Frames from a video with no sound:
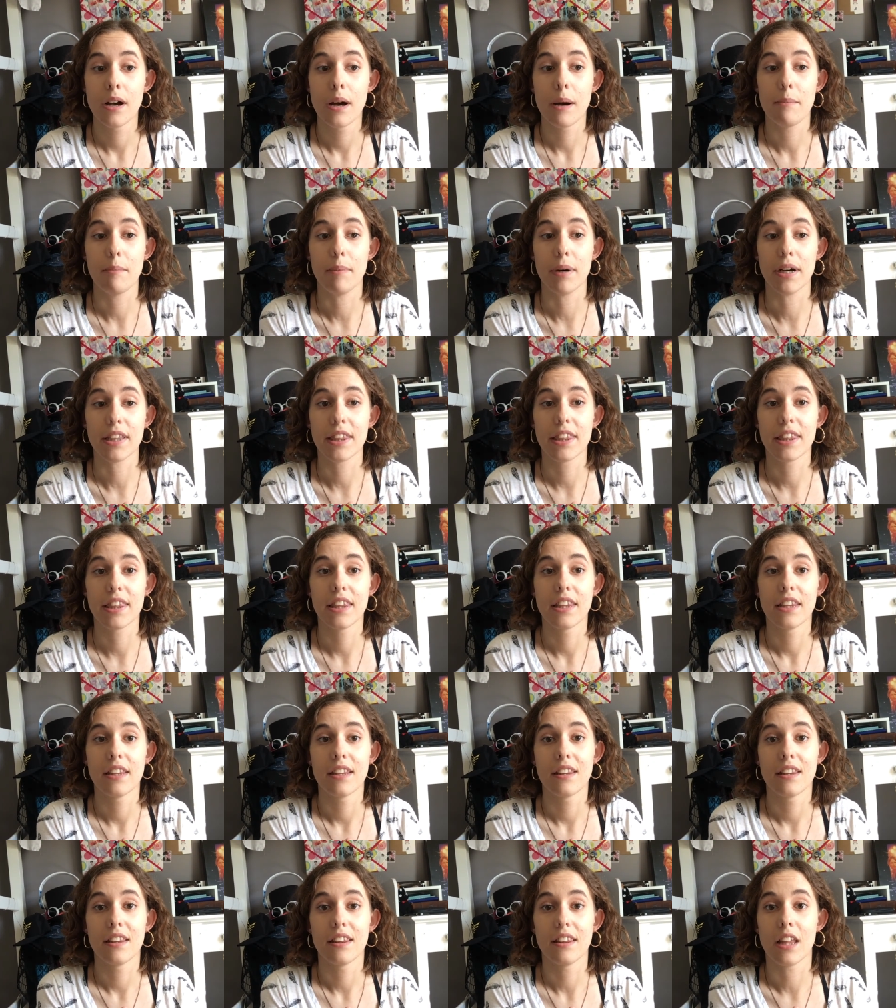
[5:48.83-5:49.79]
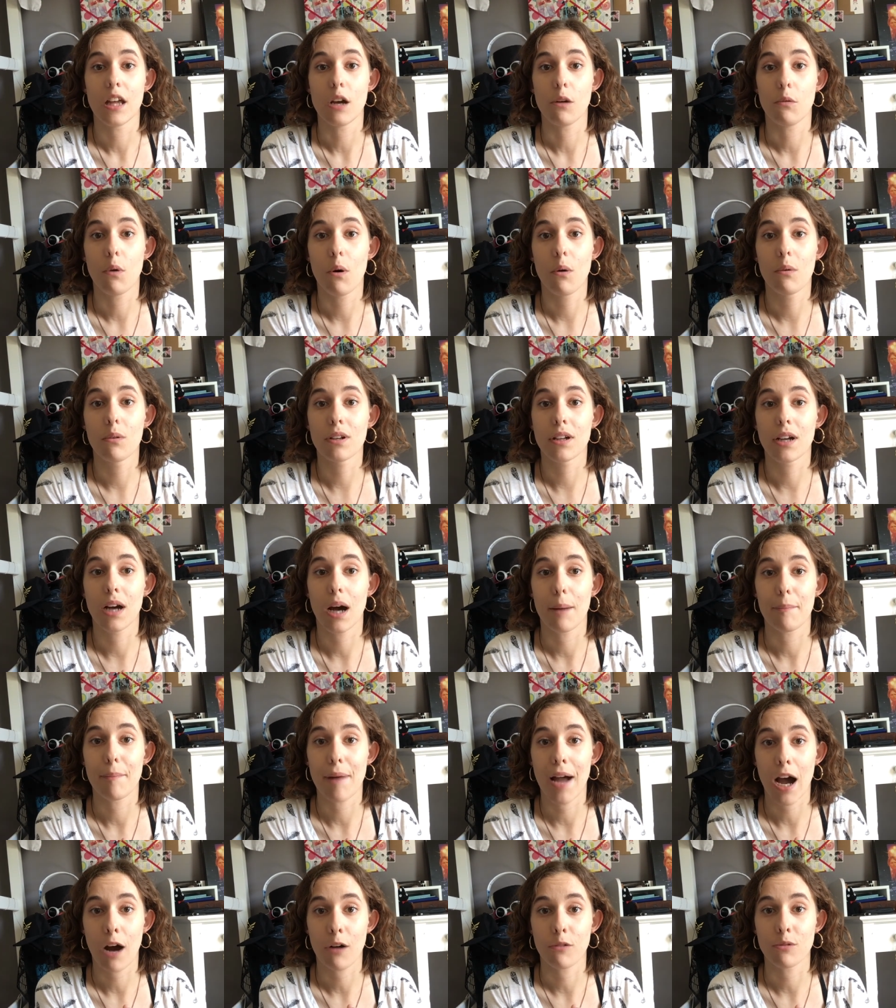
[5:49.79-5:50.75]
but they won't come
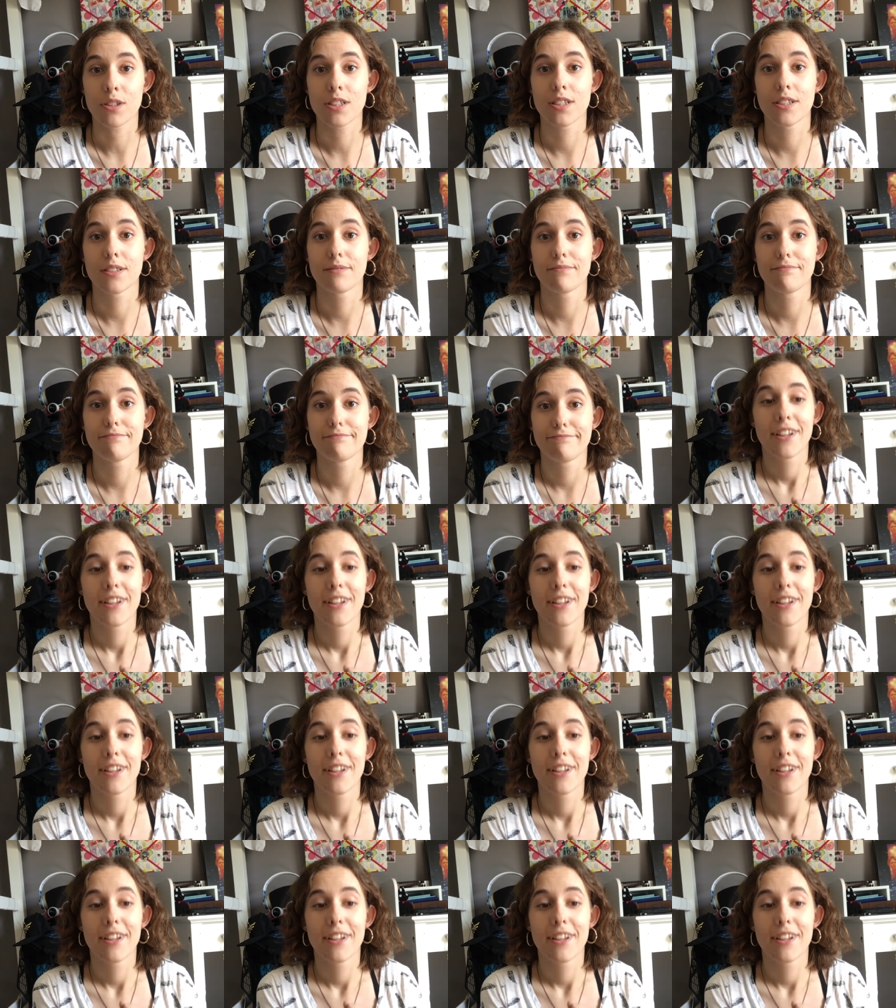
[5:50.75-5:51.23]
out.